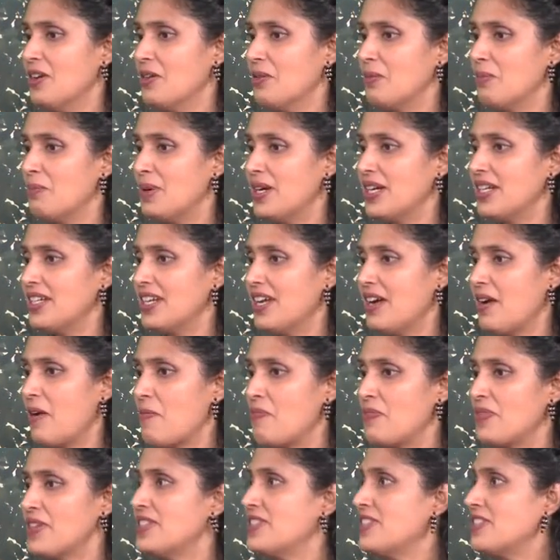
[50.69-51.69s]

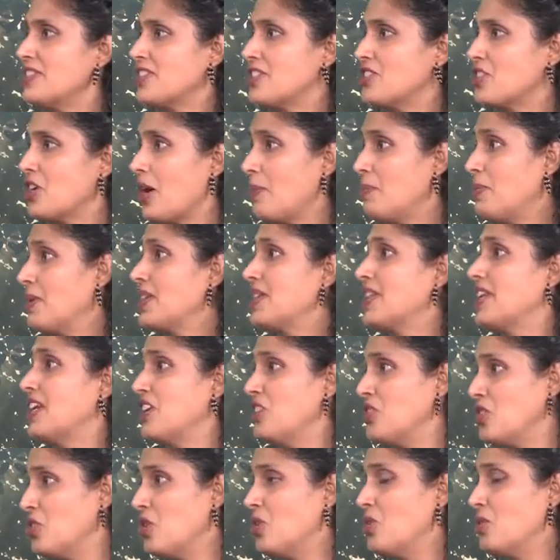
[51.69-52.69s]
But this is a topic that
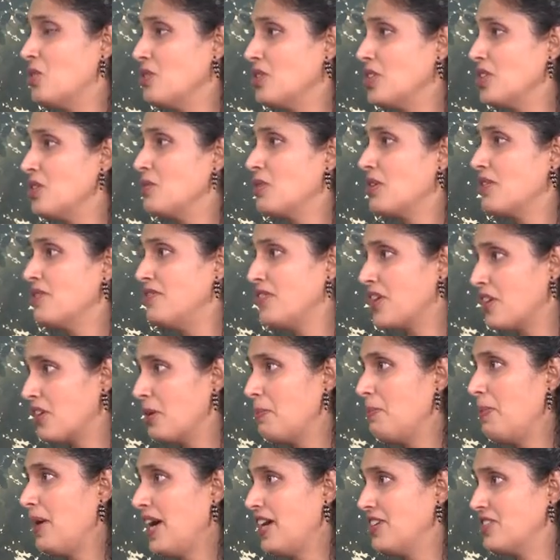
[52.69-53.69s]
I know you are
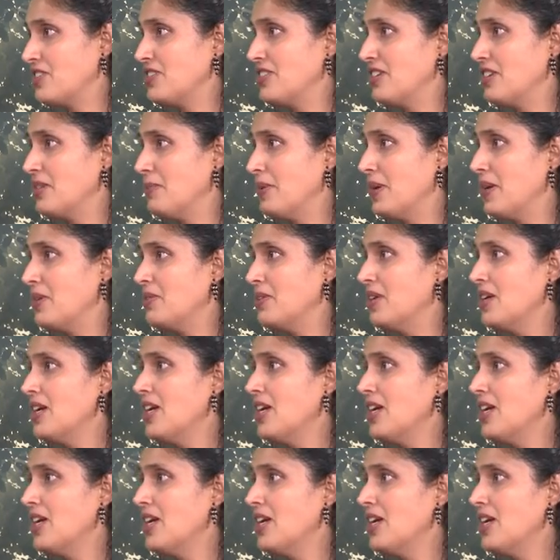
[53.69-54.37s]
very passionate about.